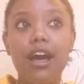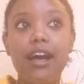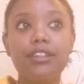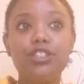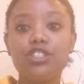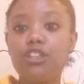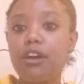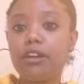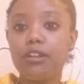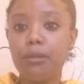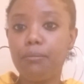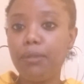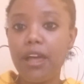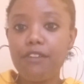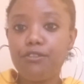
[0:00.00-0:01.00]
just thought I could
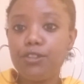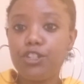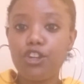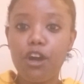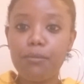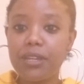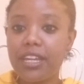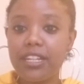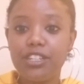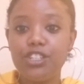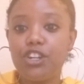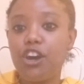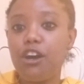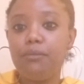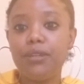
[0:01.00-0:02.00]
apply for a job and get a
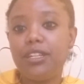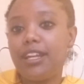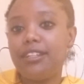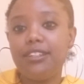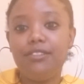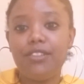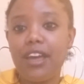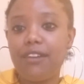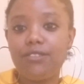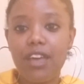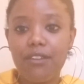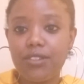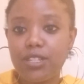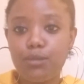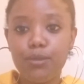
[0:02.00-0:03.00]
job, and I didn't even have to
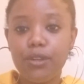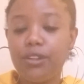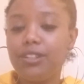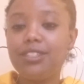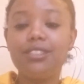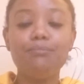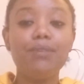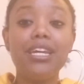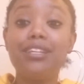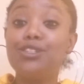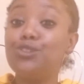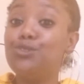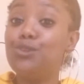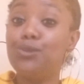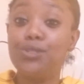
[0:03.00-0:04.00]
have experience. It makes
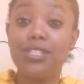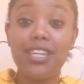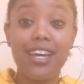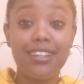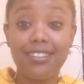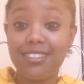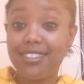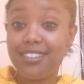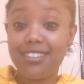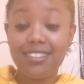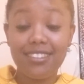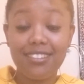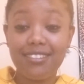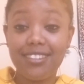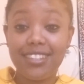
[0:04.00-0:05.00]
no sense.
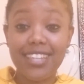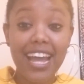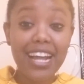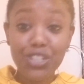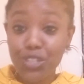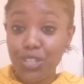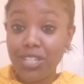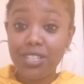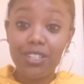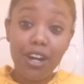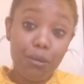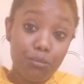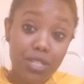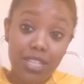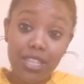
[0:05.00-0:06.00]
It's actually
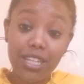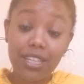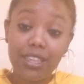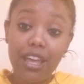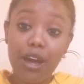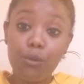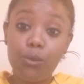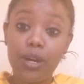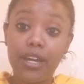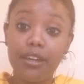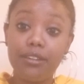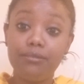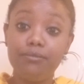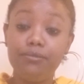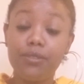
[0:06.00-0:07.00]
dumb to think that
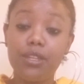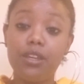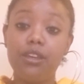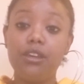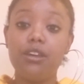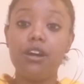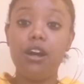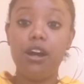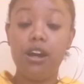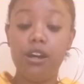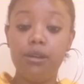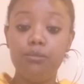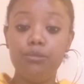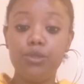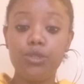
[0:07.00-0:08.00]
way.
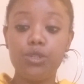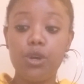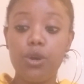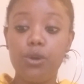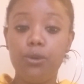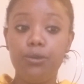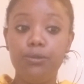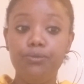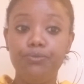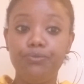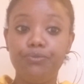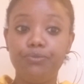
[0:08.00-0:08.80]
So